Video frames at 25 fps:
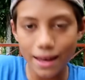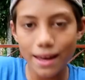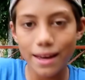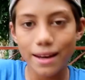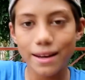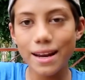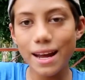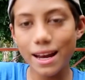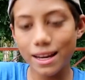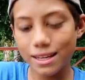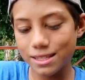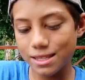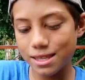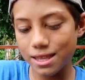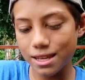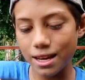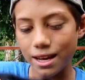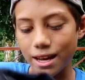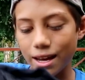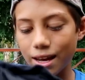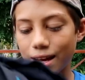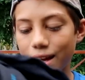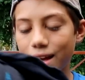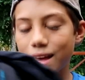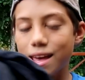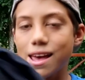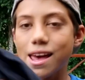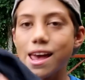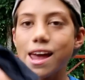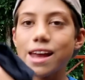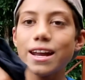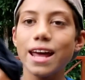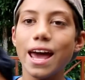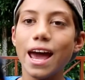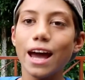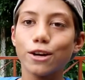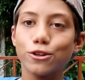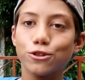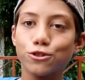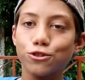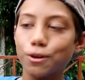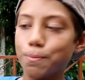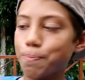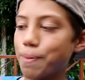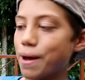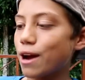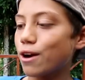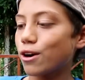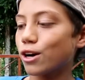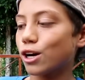Next thing, an extra
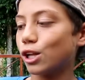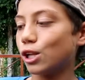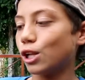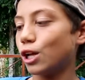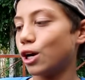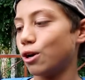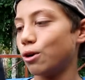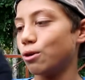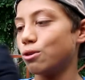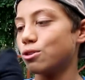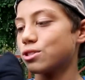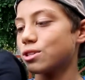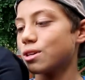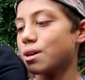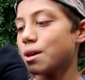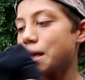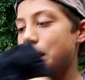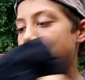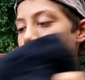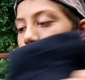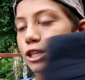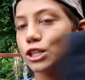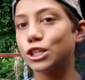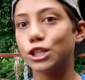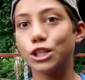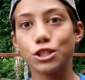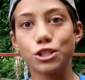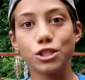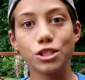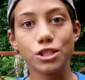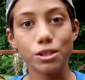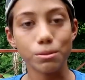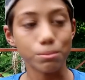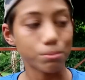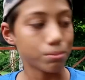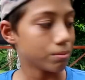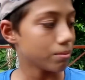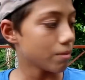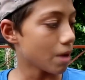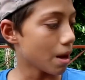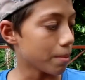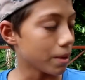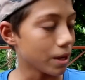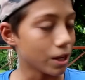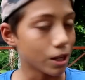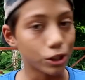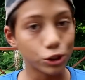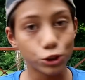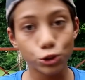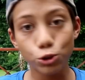pair of clothes. Just
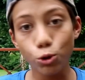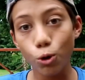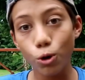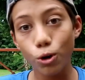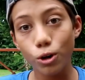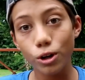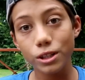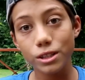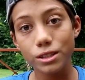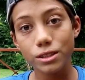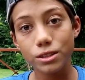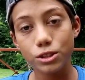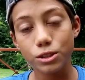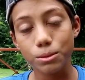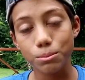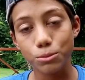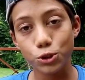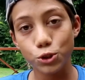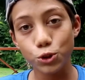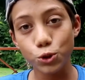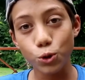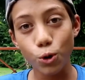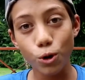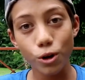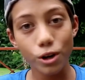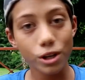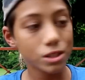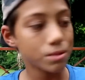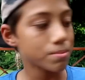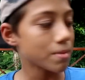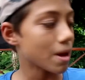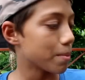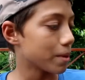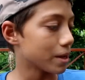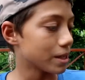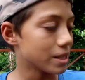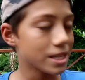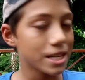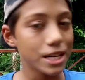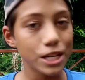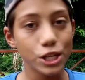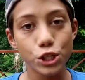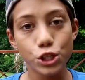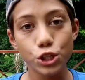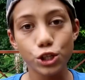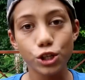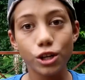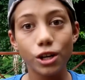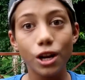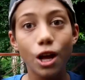maybe some shorts, maybe a
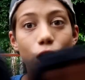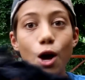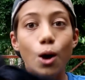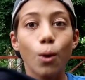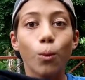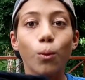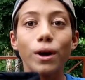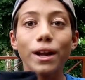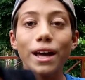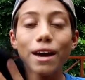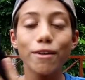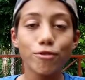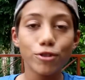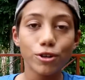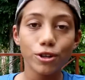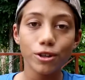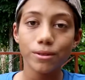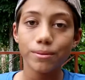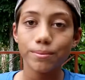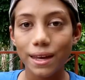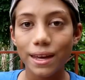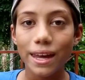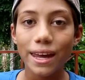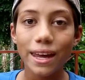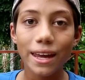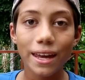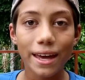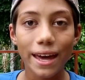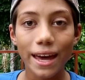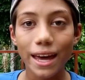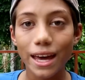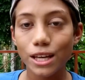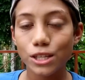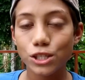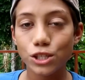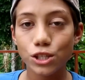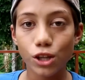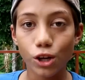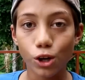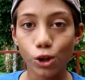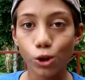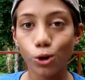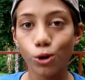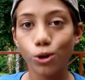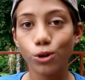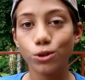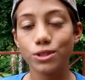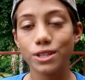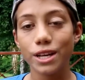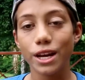t-shirt, whatever. In case the
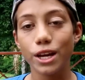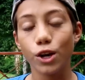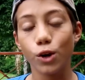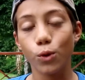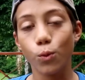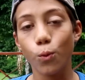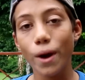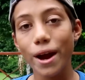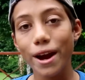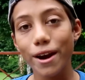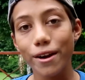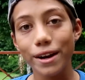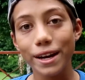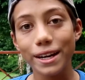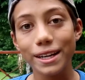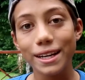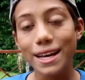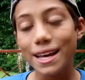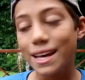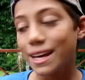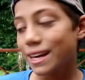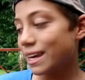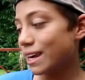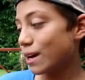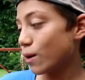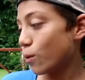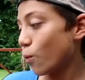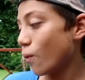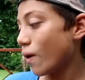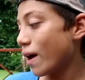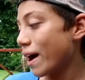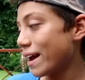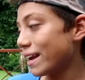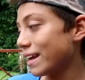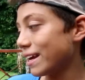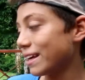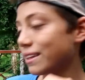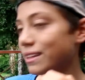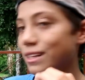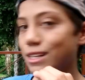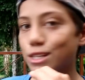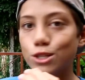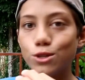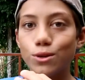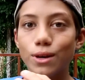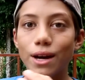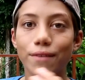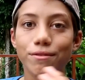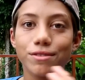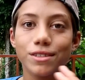clothes that you're wearing get wet, at least
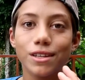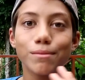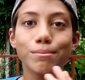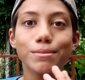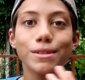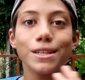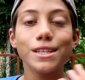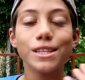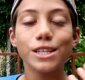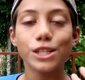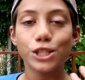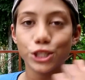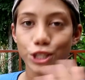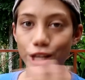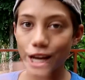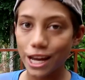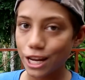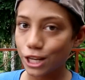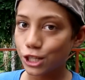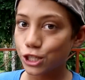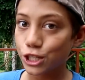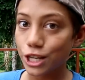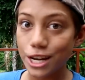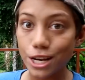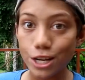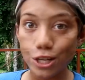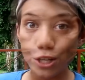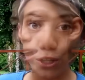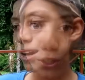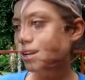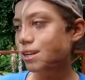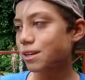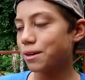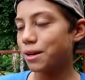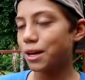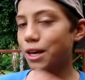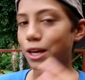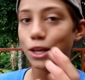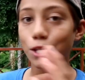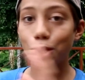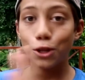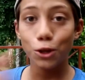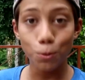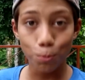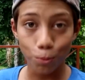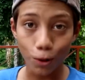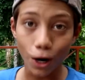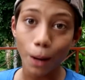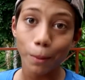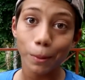you have something to change into. And
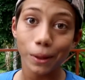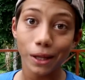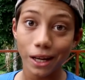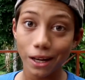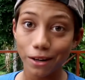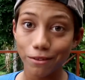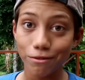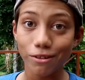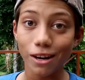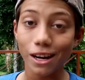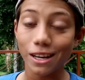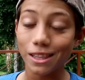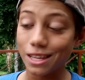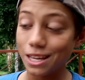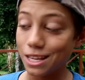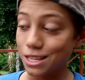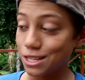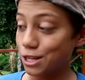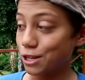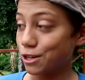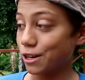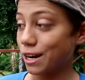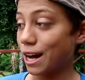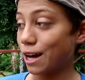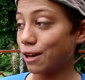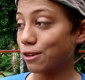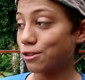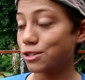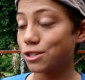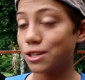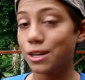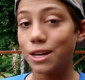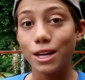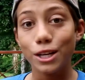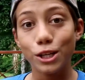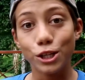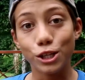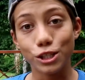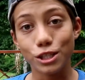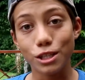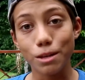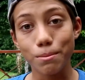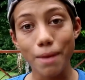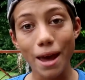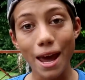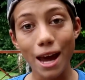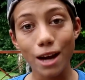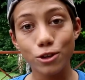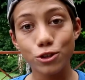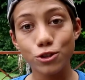you probably can find these in your house. Just some
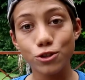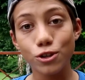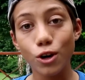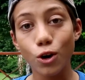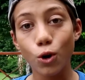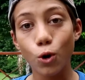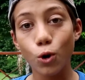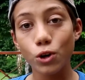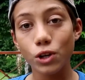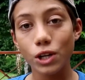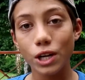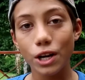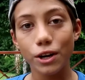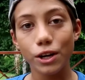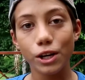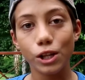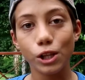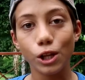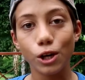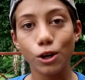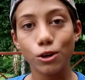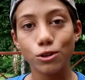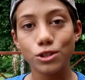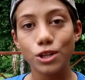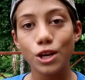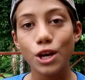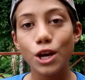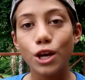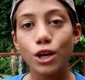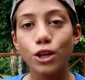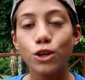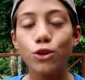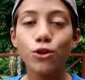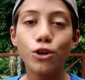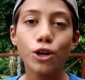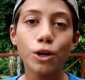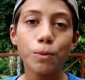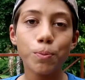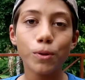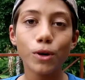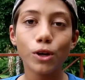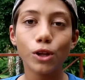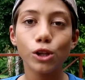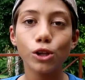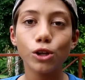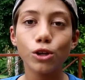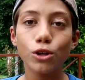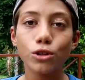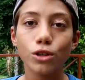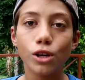extra ordinary clothes. You could put
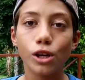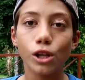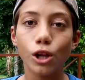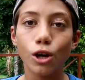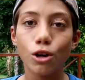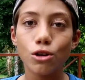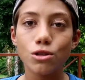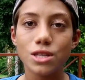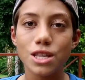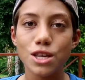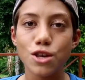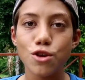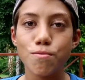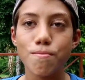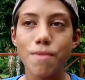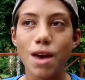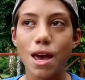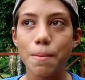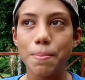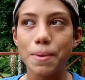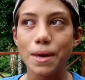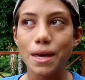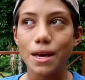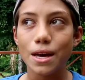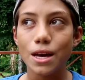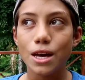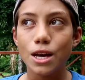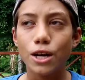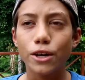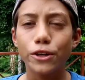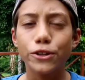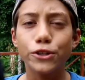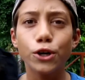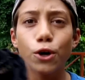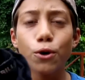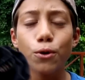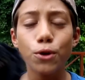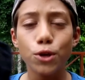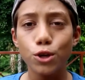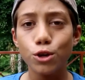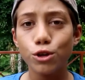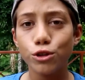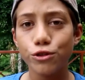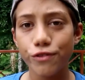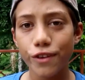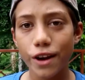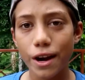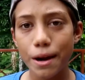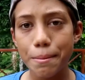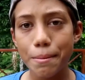clothes that you maybe don't use
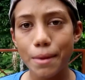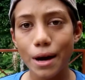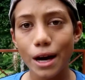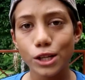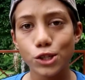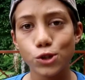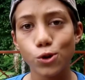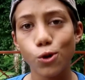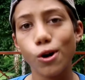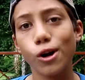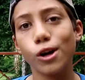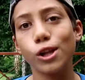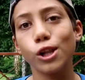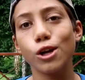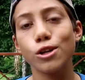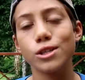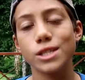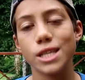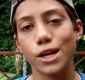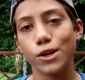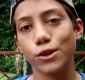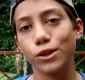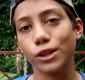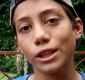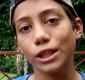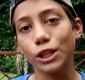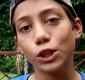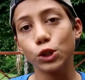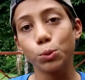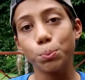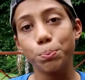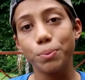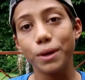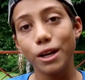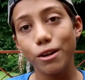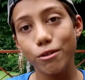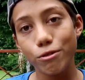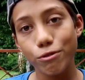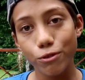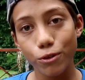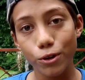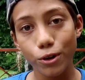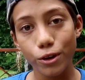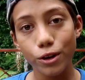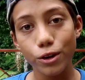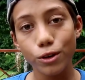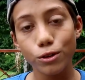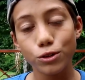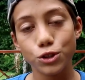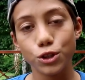very much, or clothes that are a little big for
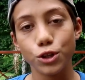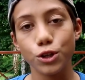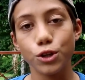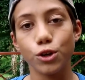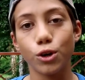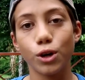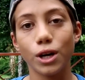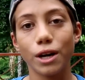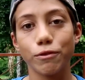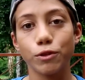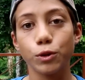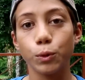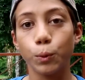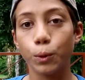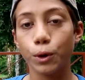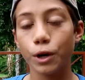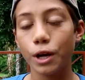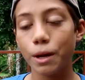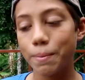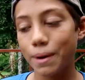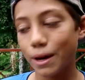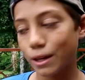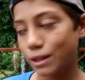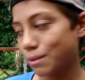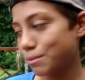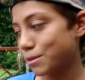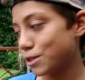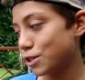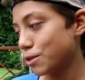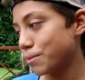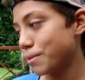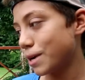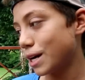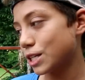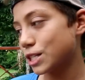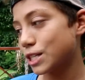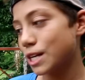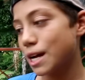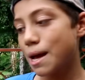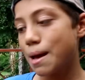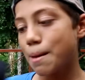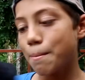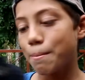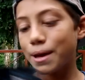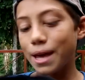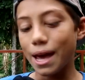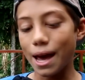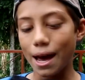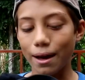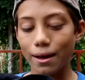you so you don't have to worry about them too much.
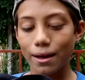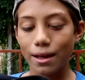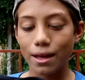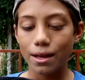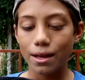But yeah,